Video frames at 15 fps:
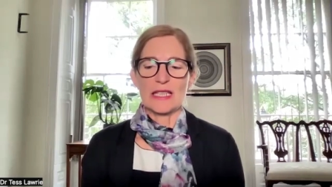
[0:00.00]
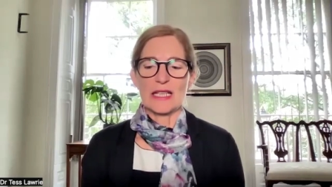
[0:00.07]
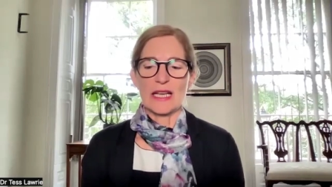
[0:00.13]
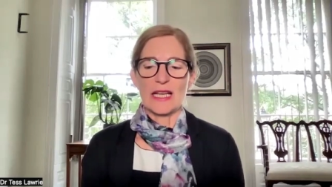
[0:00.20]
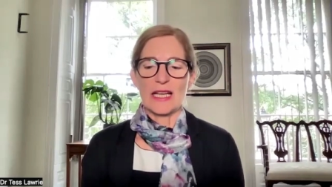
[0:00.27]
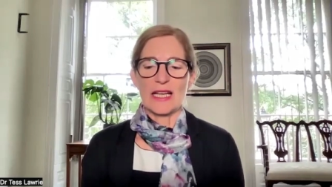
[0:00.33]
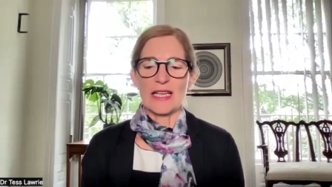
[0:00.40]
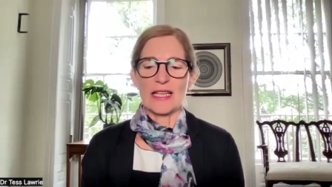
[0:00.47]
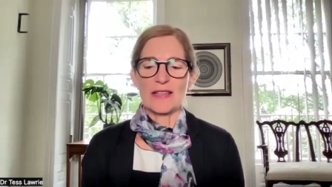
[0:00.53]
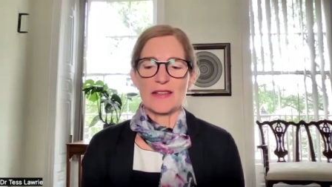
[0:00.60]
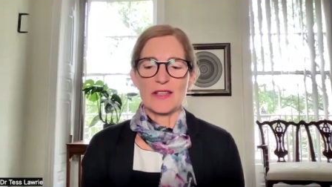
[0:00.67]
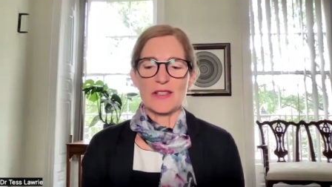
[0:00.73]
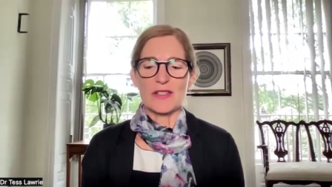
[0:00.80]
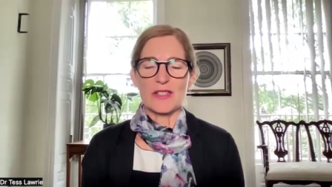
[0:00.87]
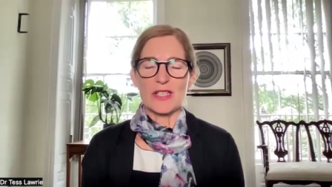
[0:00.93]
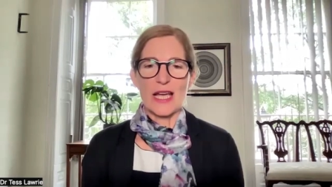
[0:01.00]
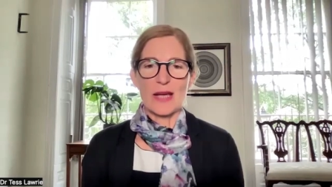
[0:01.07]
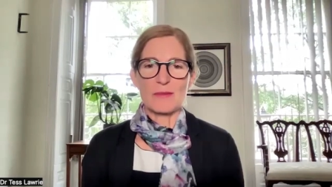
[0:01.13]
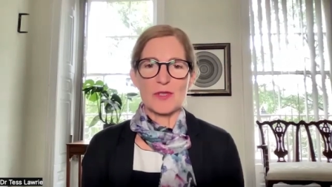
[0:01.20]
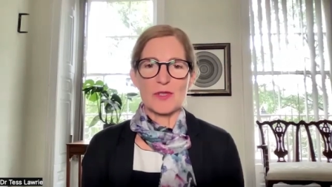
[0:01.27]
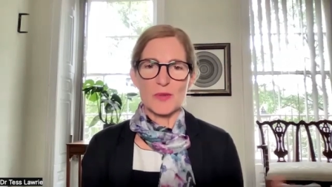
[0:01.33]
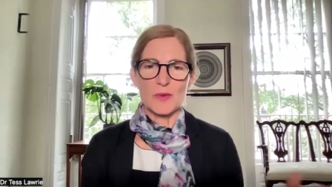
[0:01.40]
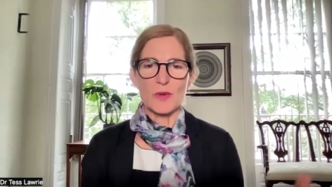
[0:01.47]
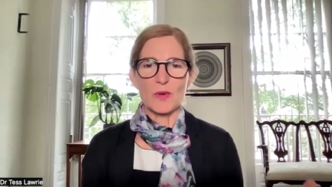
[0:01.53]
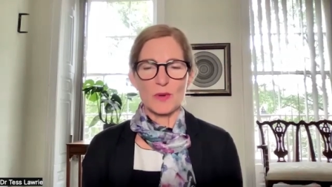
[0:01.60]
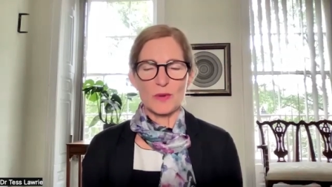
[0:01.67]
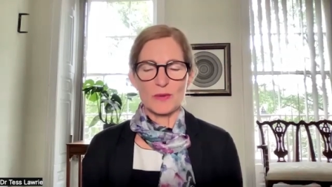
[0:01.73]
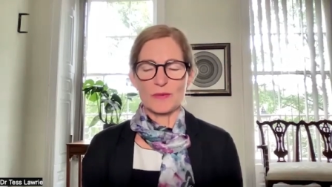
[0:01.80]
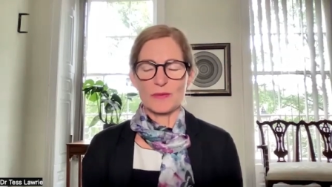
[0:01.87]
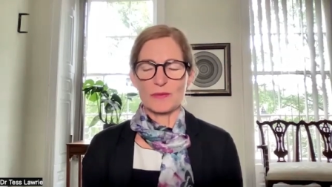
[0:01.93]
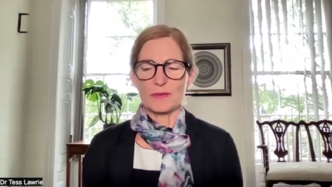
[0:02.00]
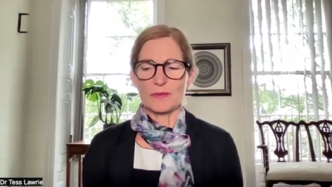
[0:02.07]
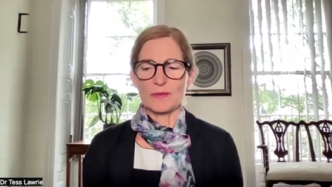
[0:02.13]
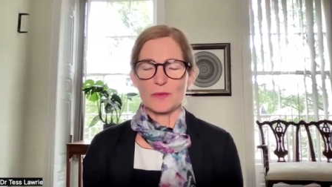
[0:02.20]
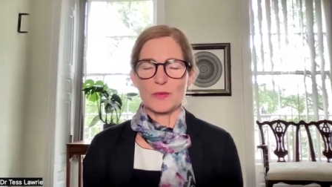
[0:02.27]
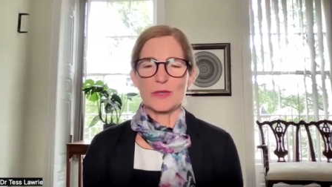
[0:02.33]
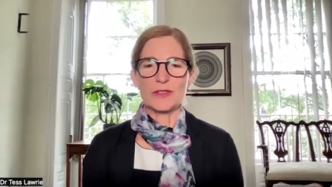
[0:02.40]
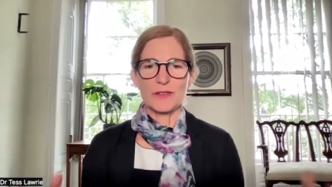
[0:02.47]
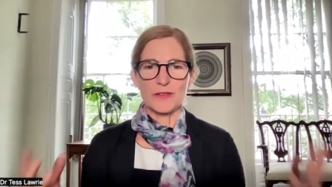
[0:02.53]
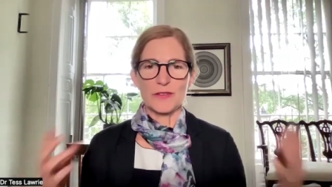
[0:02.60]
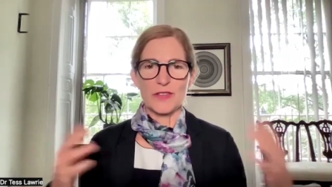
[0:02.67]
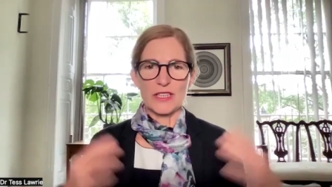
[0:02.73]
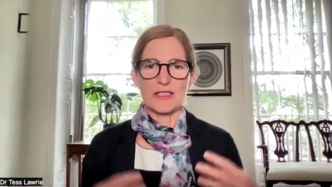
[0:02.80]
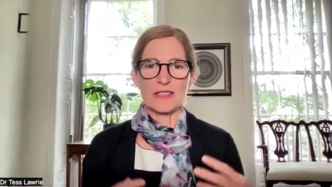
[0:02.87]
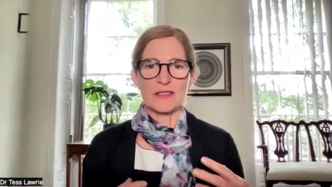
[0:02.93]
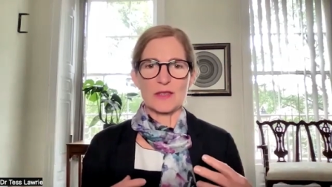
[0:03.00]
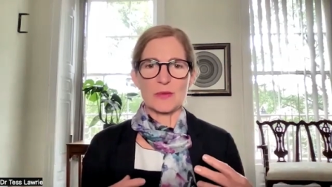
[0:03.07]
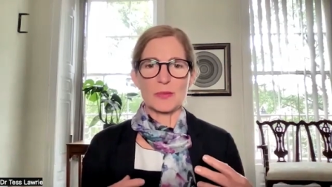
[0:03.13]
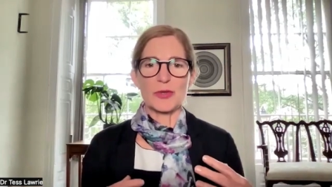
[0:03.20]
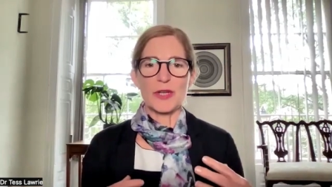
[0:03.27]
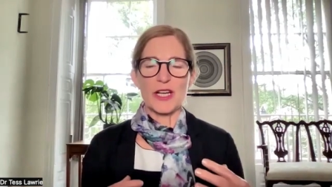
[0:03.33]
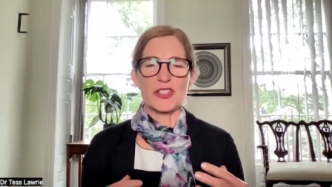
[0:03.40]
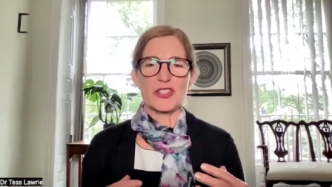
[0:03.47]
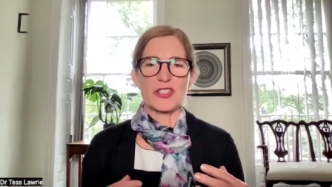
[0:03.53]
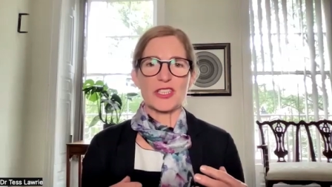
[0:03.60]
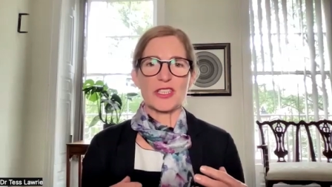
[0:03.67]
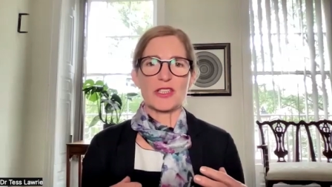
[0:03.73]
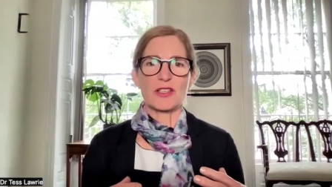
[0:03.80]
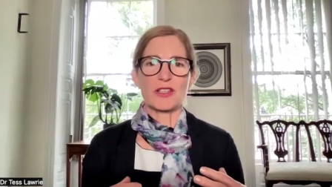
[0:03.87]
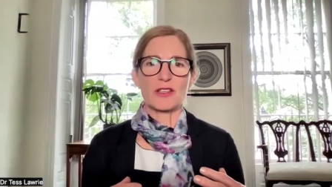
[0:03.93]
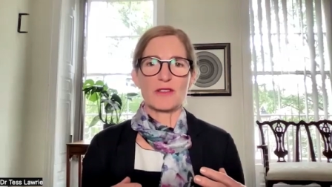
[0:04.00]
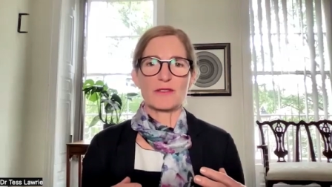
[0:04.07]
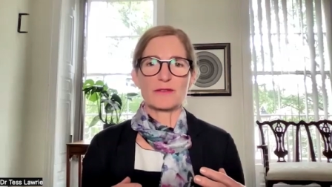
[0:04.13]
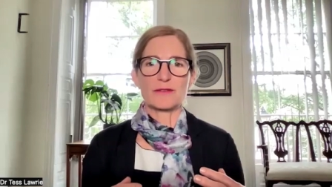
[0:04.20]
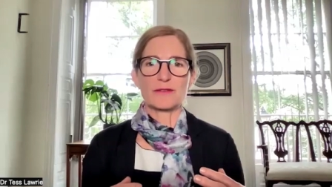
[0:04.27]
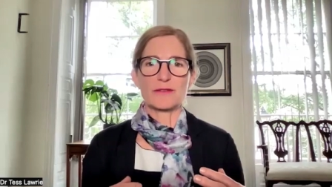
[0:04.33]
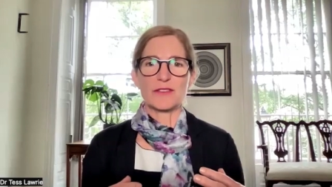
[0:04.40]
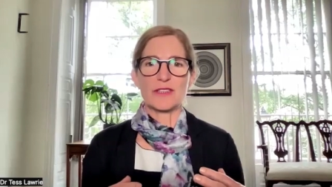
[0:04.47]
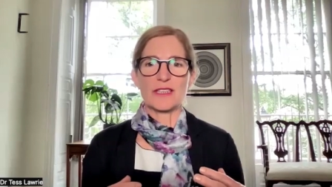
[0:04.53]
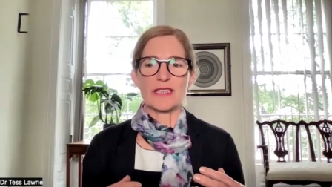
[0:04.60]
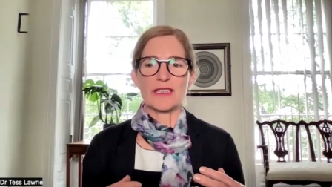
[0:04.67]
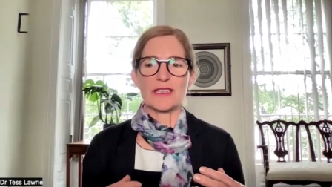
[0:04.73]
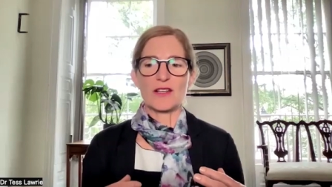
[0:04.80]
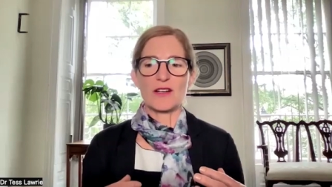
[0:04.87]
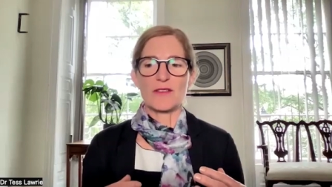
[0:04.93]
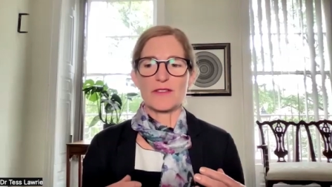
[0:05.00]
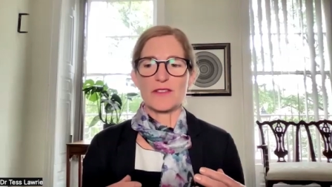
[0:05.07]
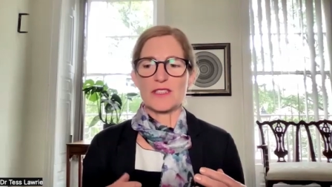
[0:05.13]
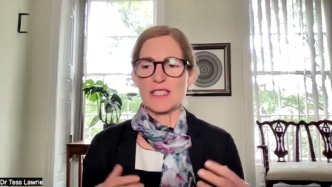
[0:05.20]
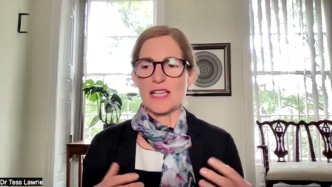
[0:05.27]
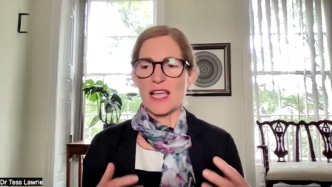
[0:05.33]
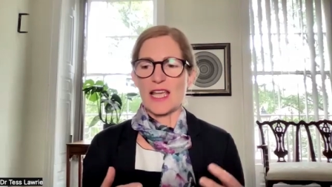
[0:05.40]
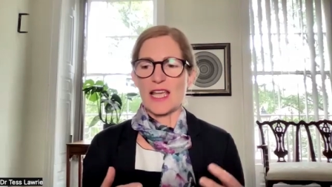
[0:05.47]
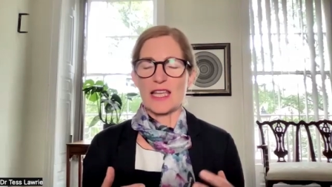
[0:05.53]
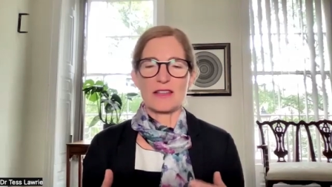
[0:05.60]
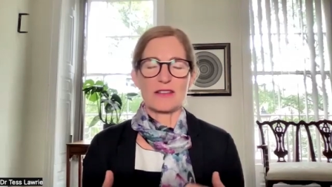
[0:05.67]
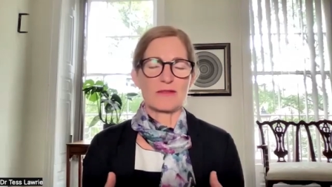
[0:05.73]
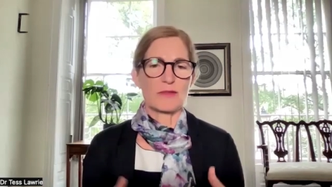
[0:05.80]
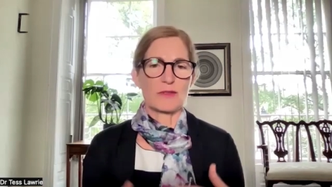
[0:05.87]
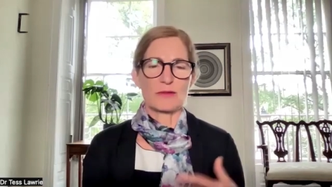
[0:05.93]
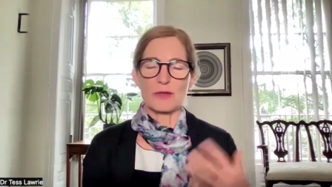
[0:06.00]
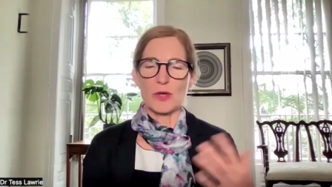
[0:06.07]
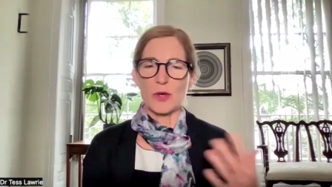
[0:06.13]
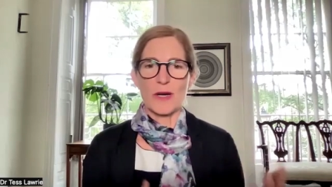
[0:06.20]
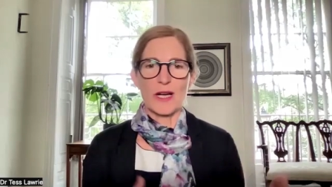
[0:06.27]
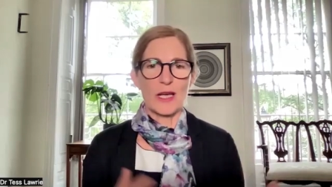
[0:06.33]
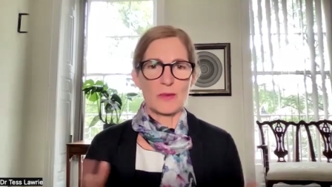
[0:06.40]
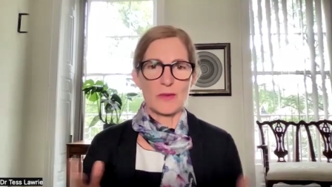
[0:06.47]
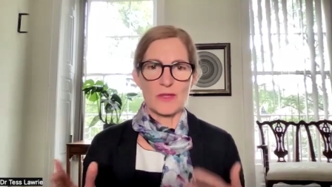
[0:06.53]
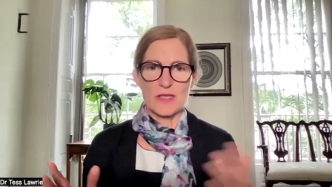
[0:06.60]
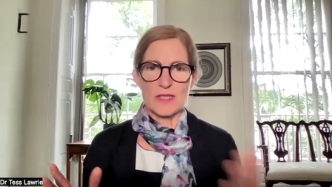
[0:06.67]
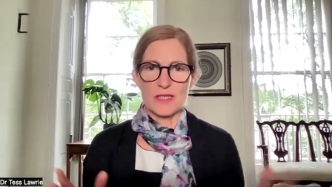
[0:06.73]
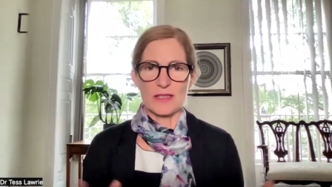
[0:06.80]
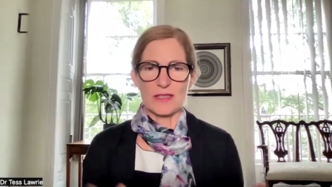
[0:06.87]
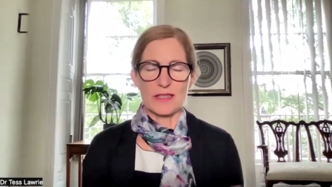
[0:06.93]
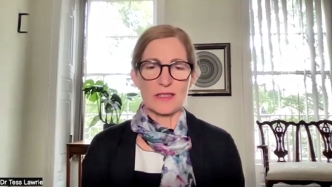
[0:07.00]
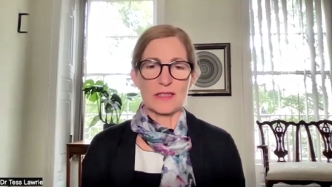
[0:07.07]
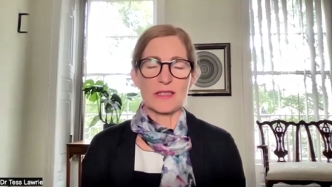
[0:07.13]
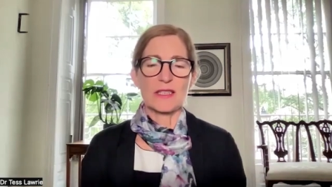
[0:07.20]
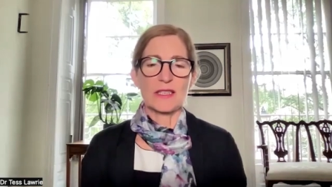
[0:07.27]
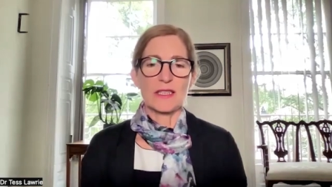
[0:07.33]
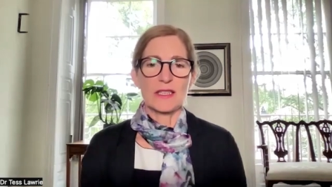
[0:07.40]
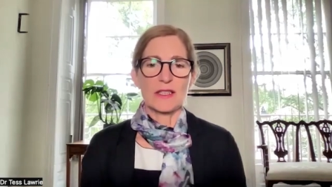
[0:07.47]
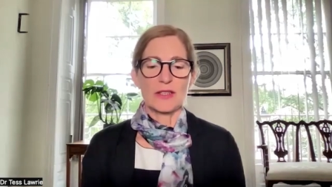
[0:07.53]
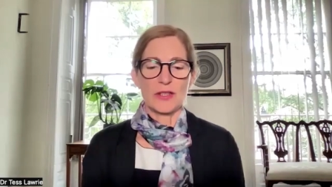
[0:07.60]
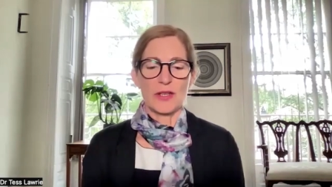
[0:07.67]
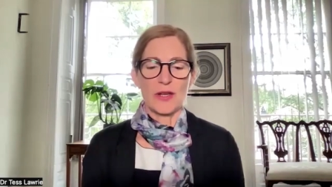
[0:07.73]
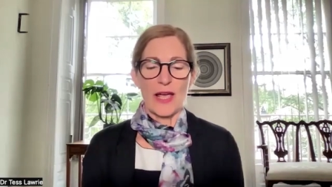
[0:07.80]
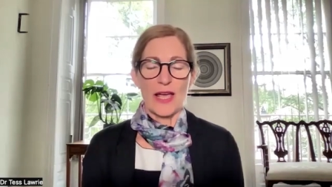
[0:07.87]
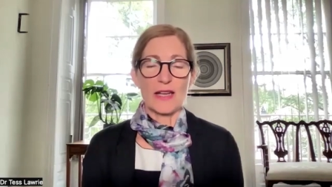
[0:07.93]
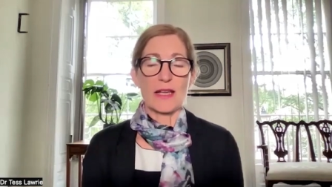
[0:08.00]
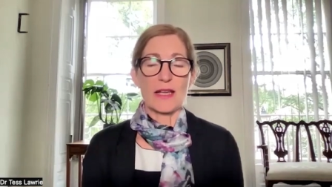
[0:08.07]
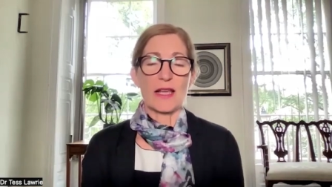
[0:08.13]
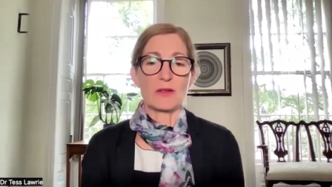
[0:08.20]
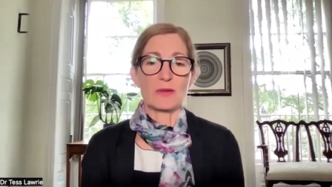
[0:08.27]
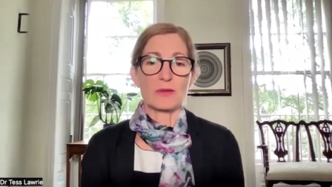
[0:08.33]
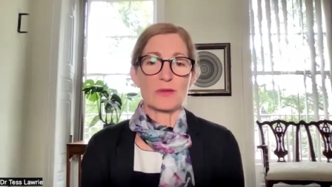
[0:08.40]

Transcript: in those times, because we all will feel the pressure of the day, the requirements and the, and